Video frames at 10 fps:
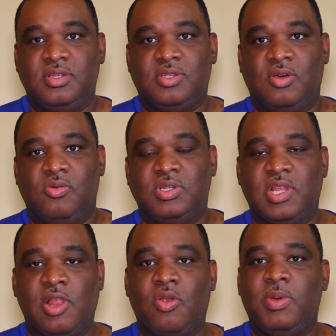So
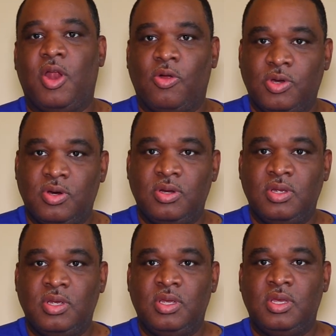it's a little bit older.
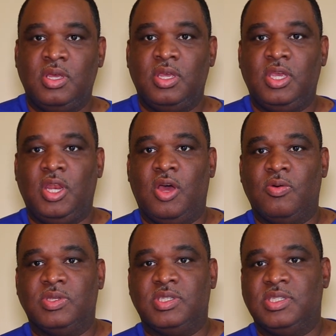
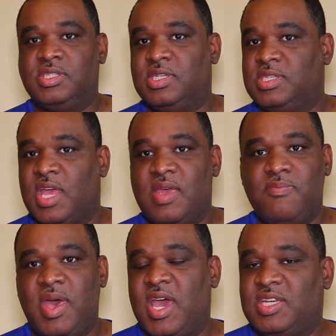It's the
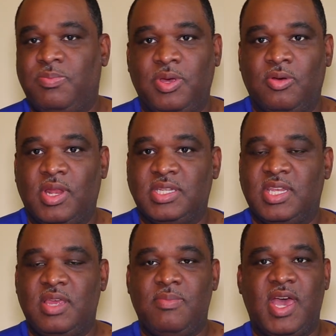same mash bill, that
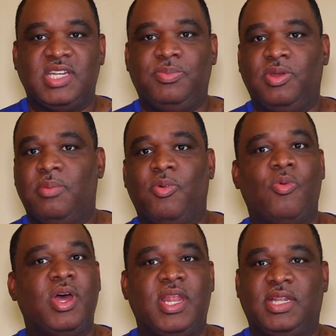same mash bill
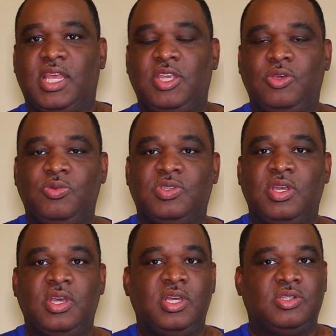#1 that they
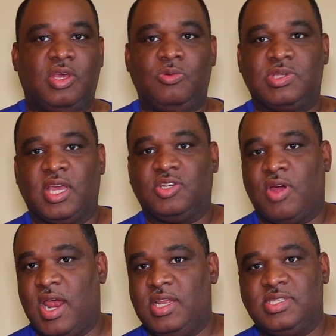use. So he was like,
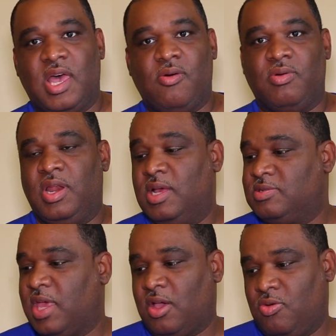try this out. And I
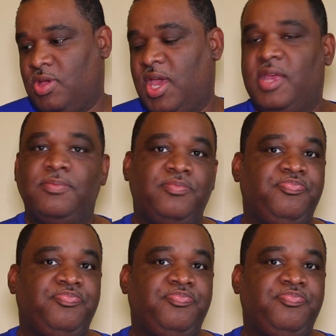was like, okay.